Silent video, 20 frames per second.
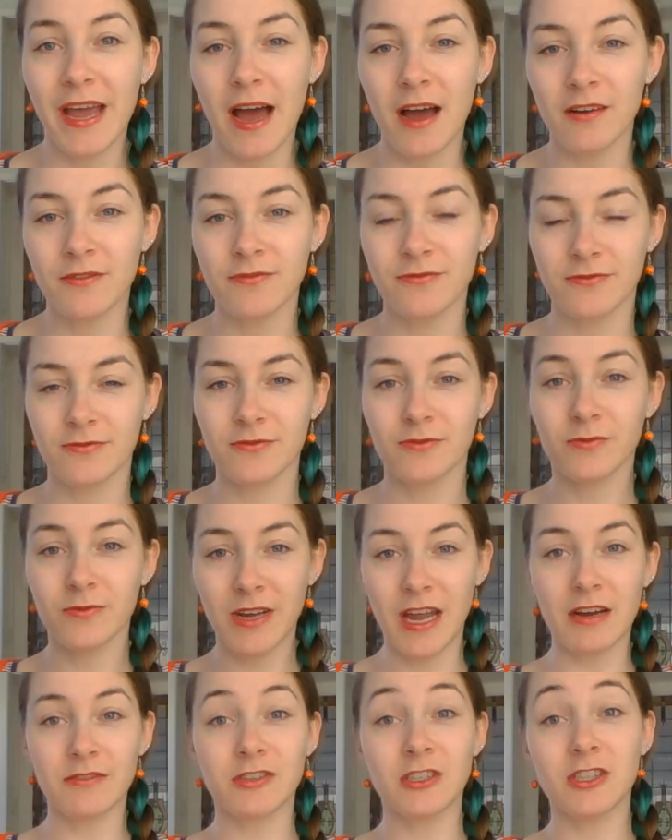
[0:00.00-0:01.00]
have
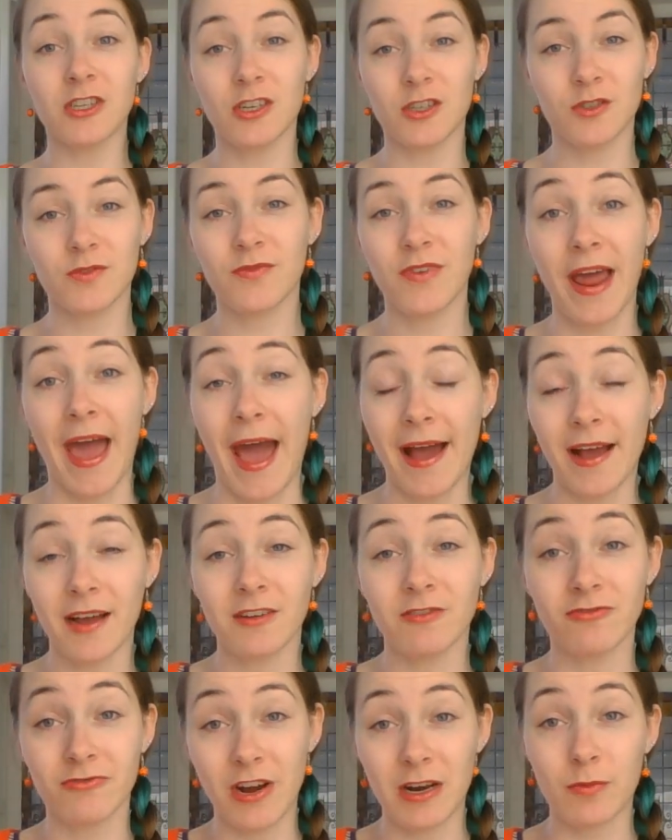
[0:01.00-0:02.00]
the Dutch flag,
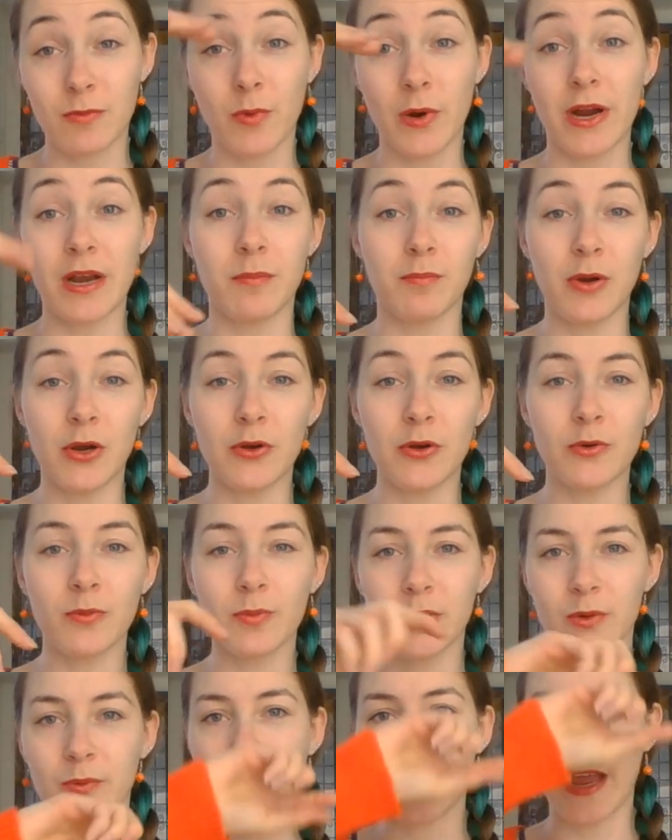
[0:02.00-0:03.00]
red, white and blue,
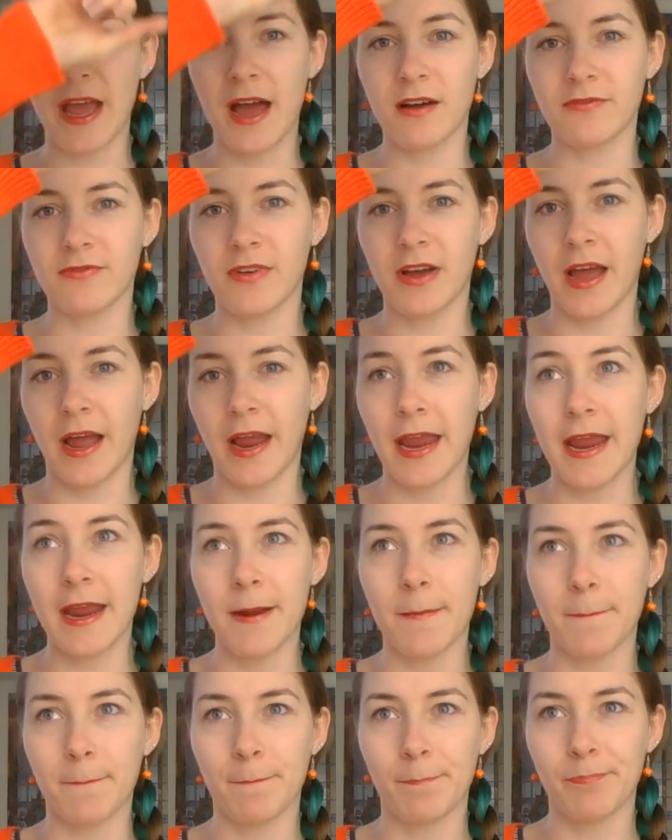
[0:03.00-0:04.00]
but we have a
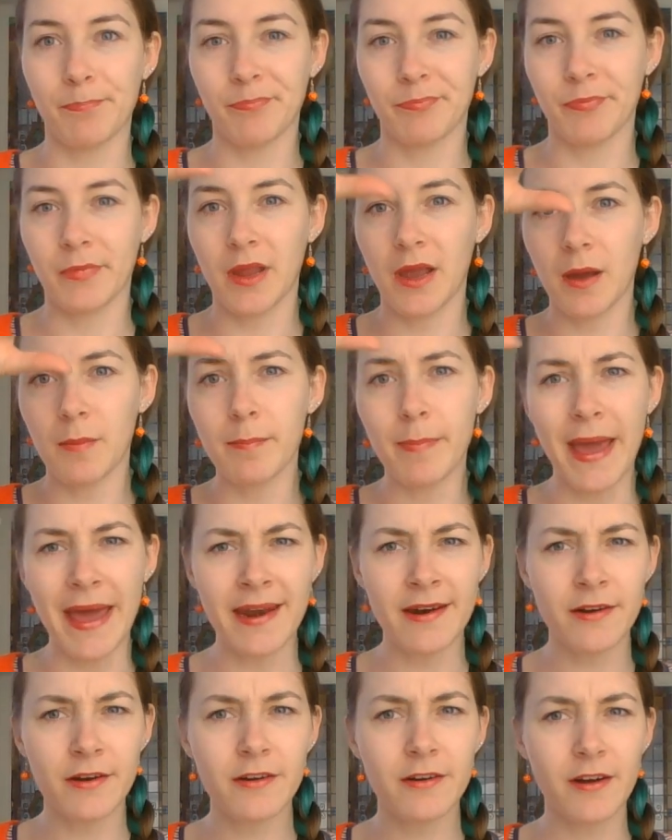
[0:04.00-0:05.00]

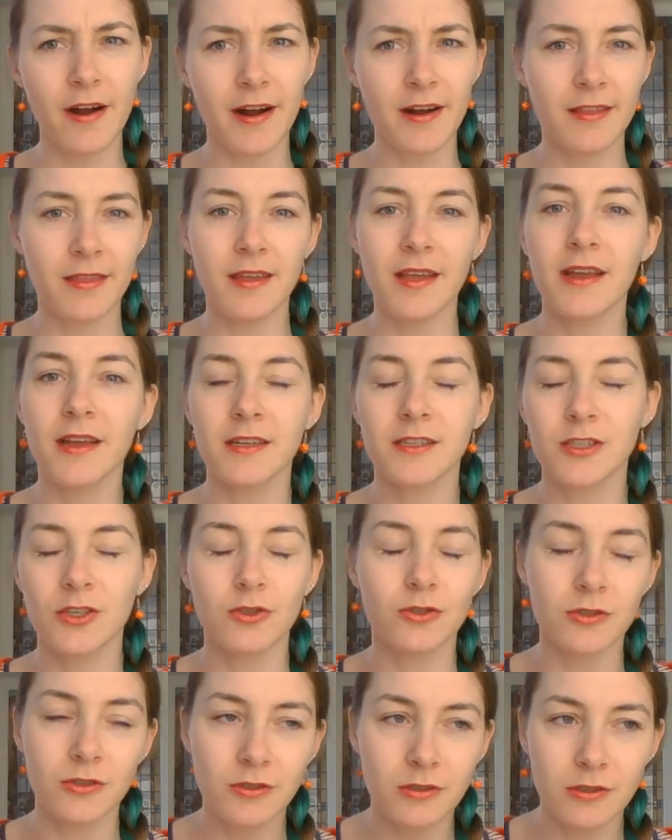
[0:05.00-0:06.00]
banner, I think it's
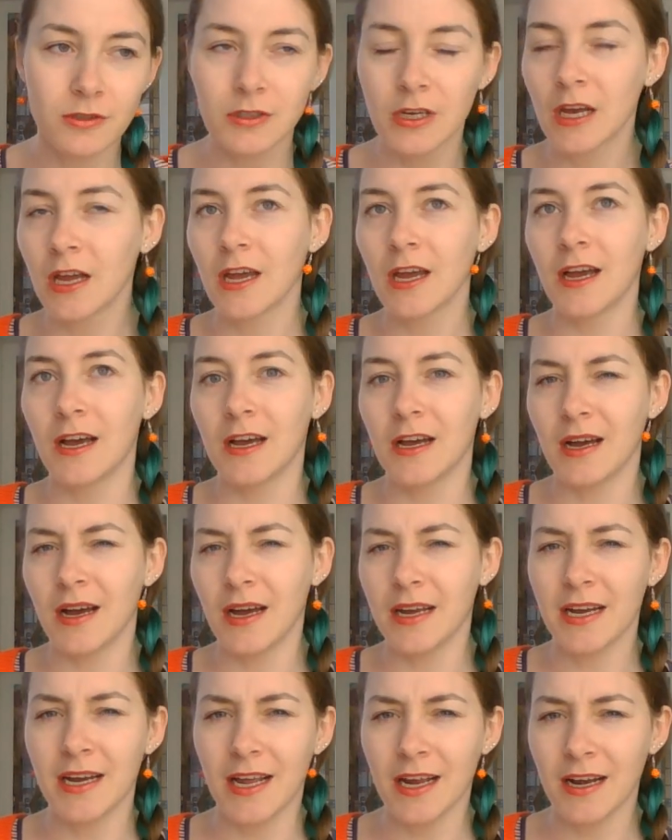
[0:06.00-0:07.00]
called
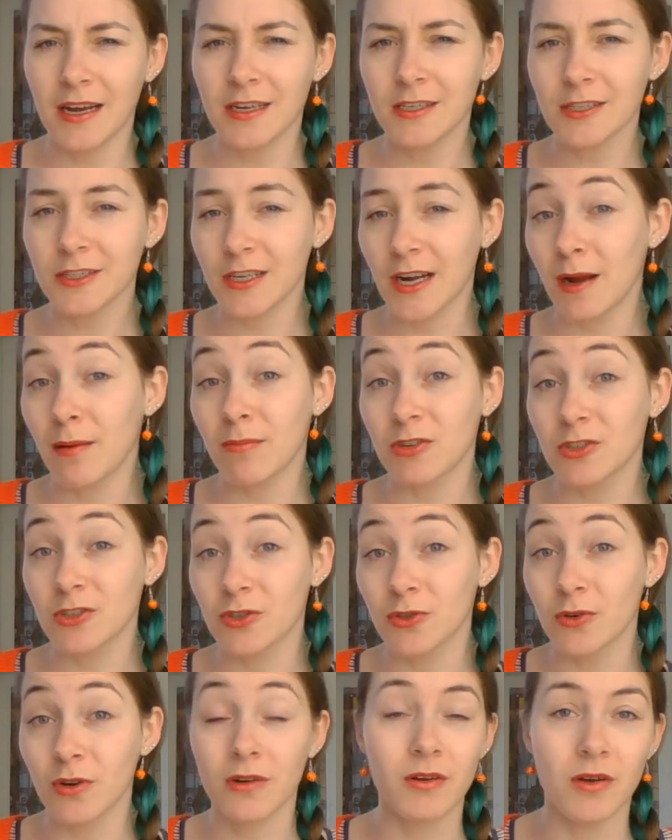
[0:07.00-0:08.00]
in English, I'm not
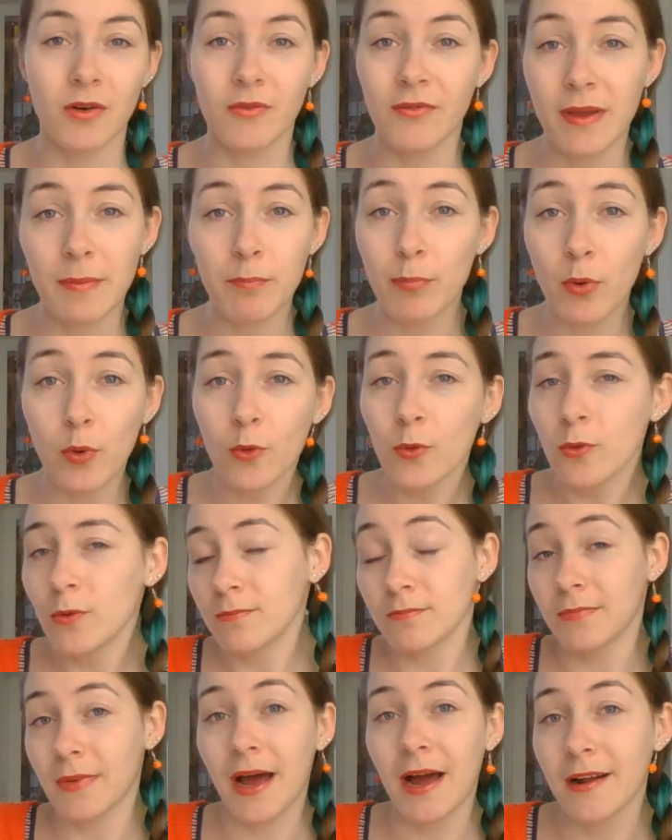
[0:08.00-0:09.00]
sure, a wimpel,
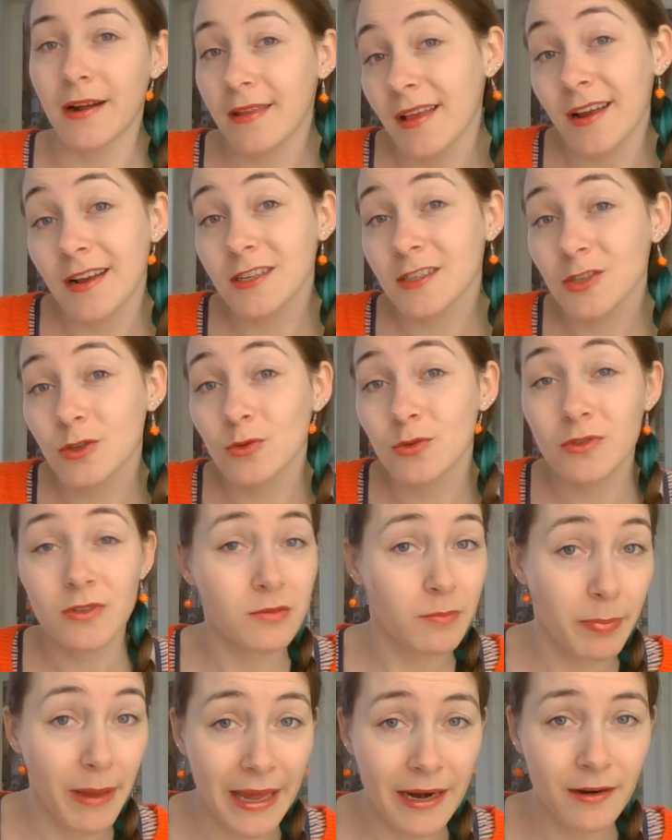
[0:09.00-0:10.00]
I think it's called
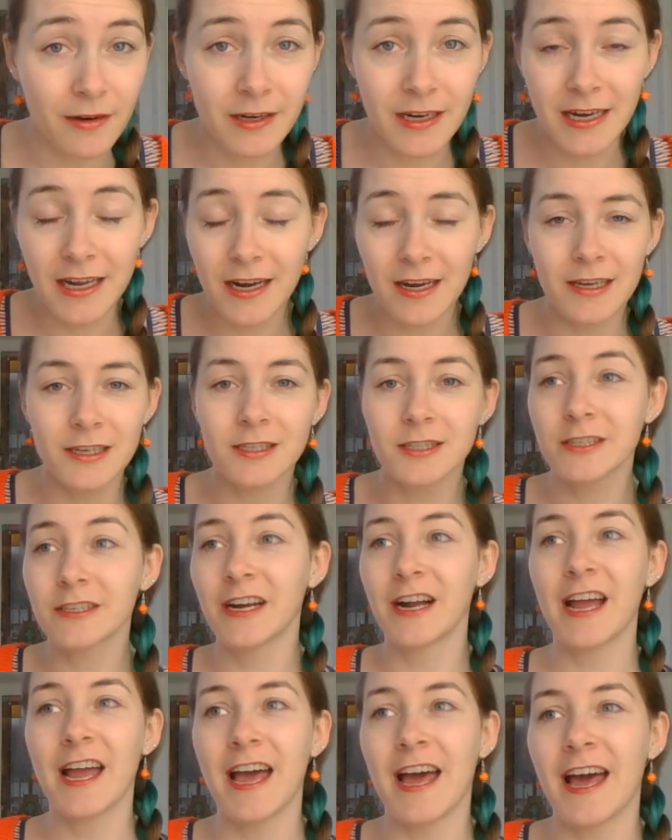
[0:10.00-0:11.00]
a banner in English,
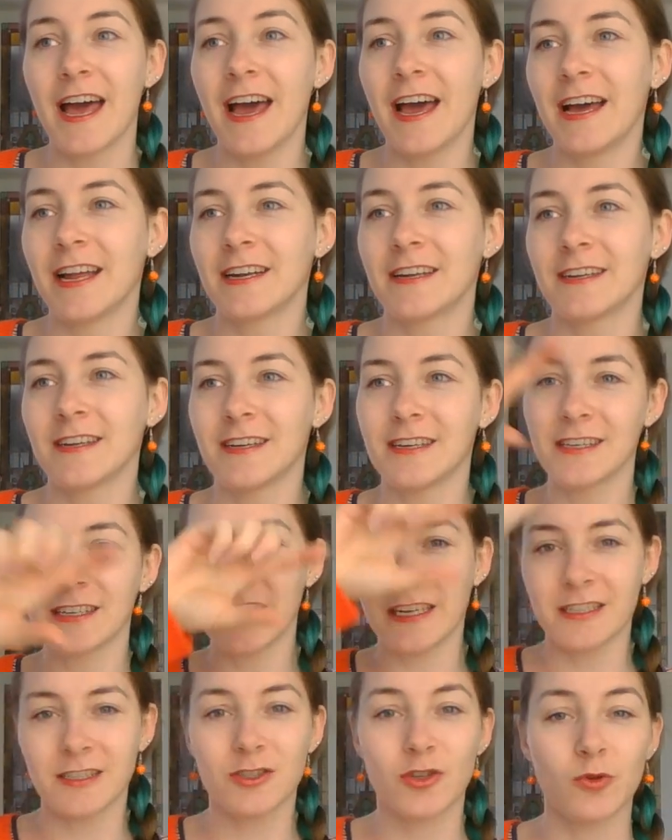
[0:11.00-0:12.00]
and
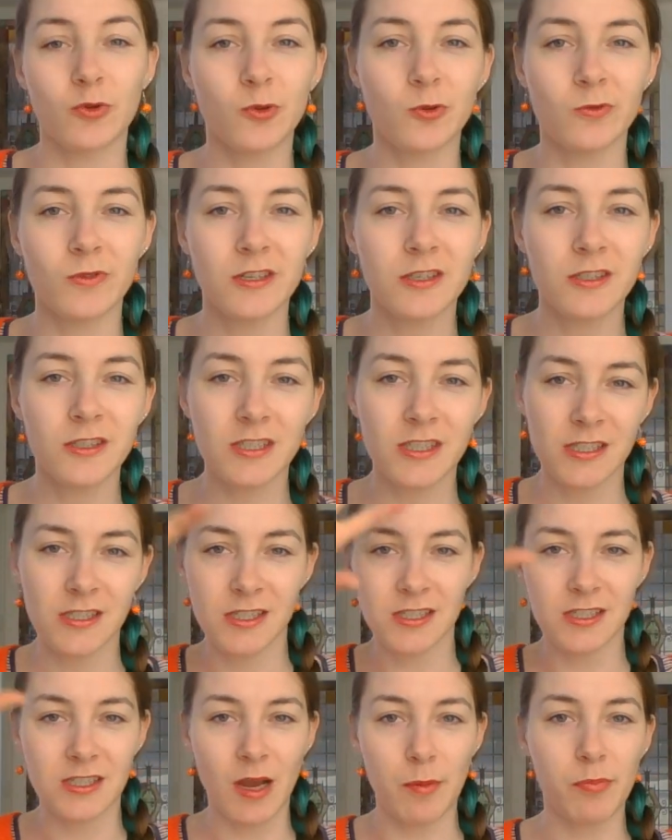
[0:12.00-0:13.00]
that's orange. It's
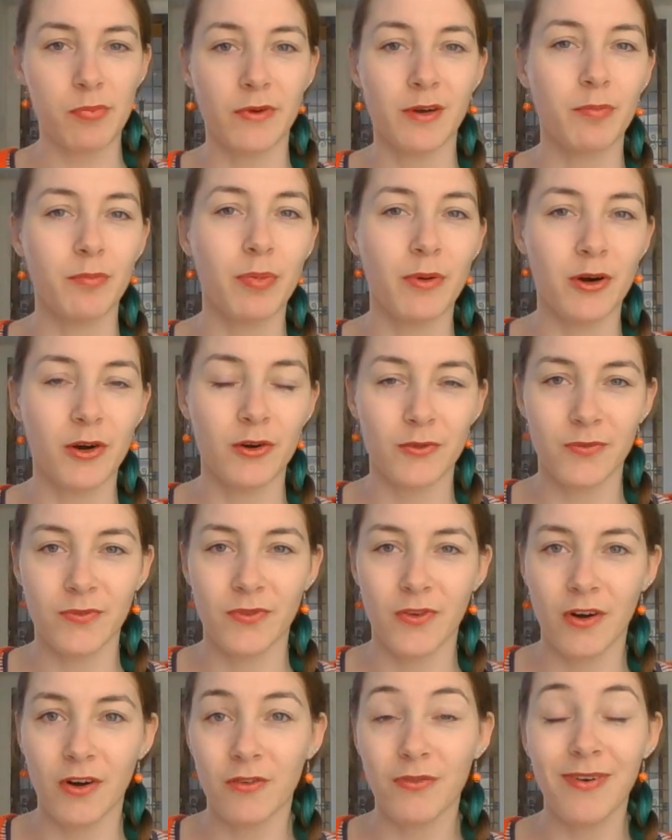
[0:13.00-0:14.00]
a separate part of
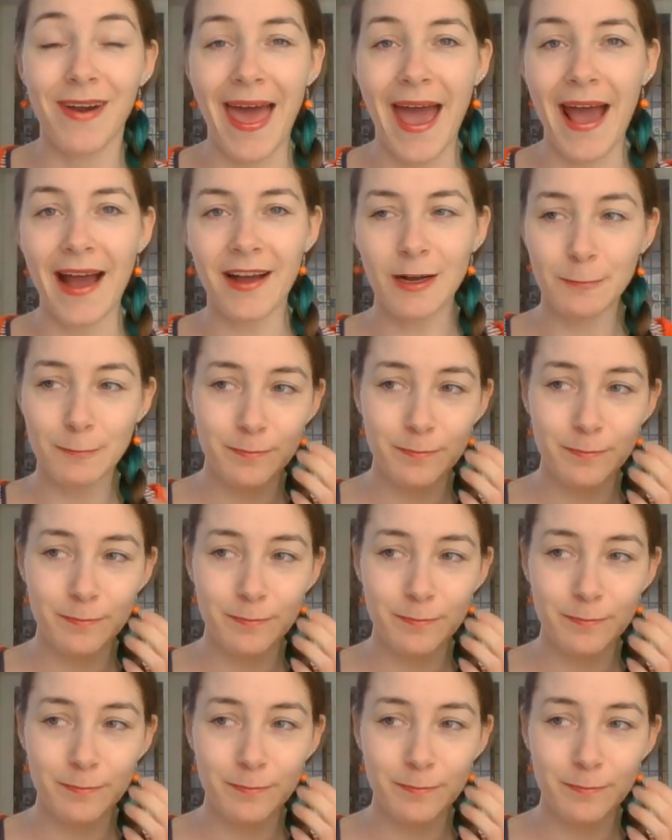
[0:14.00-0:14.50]
our flag.